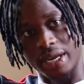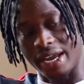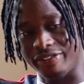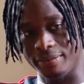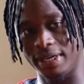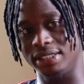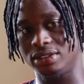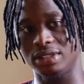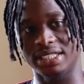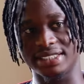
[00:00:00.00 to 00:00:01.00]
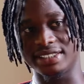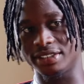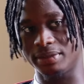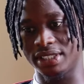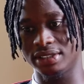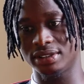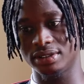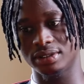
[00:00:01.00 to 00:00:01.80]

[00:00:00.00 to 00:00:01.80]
everybody, to Asante,